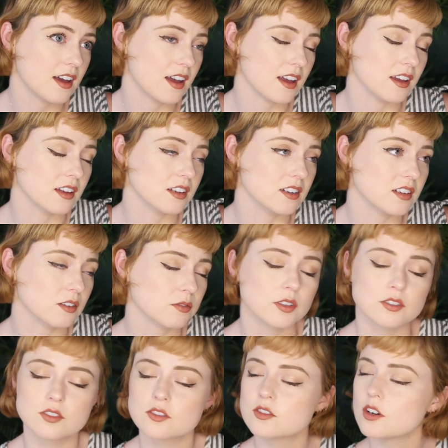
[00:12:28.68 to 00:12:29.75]
And I
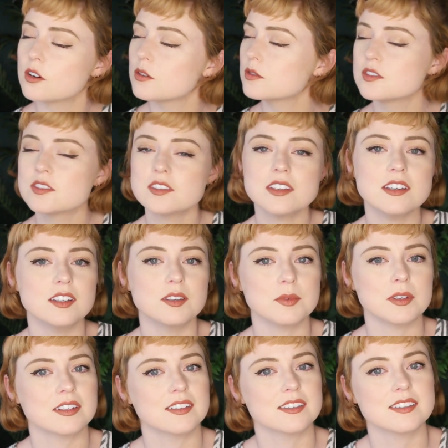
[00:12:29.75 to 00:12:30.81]
felt so seen
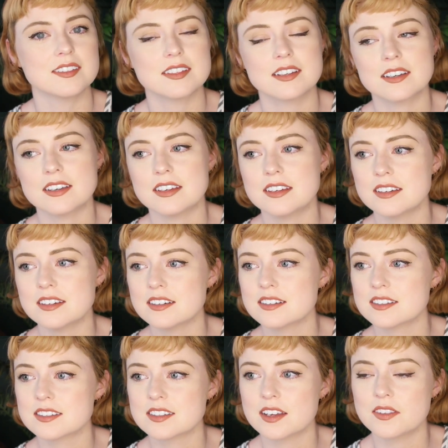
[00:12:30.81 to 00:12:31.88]
because he
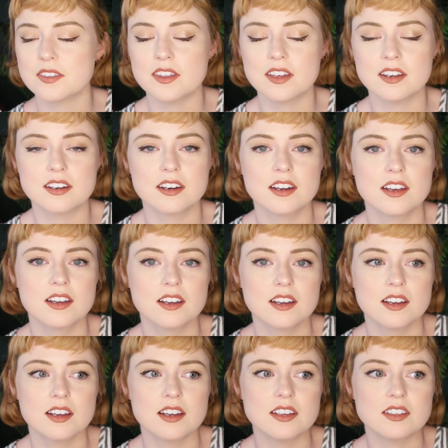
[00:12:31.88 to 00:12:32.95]
said that
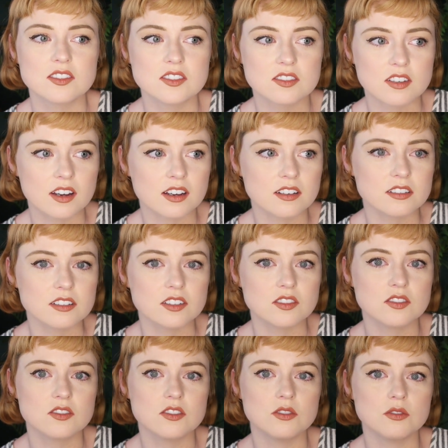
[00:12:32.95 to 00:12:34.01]
his style
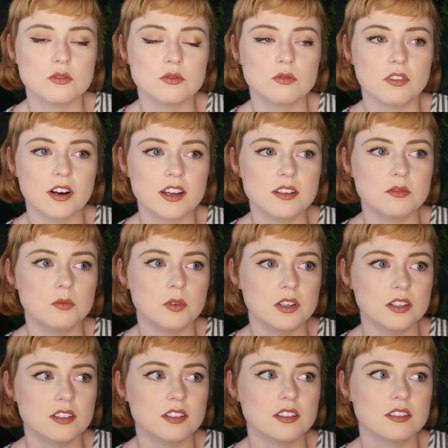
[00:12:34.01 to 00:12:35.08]
is to write
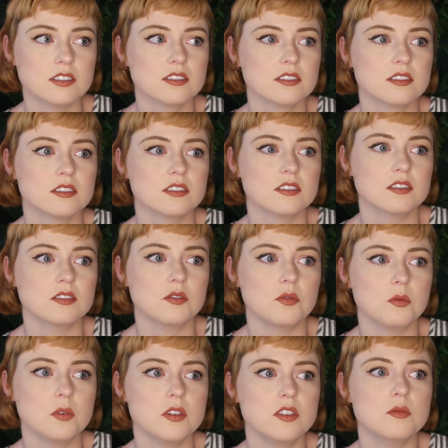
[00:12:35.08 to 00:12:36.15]
when
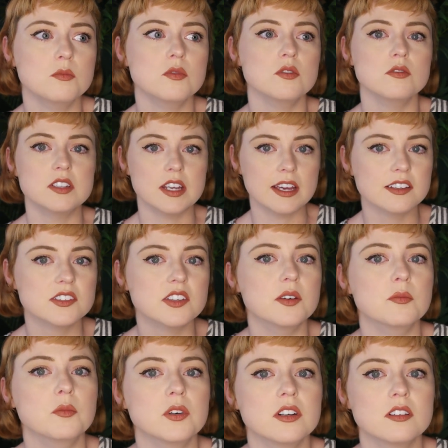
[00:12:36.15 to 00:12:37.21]
when the mood takes
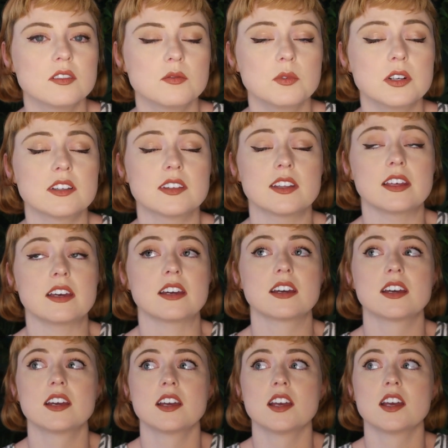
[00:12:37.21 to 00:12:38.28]
him when it when it's like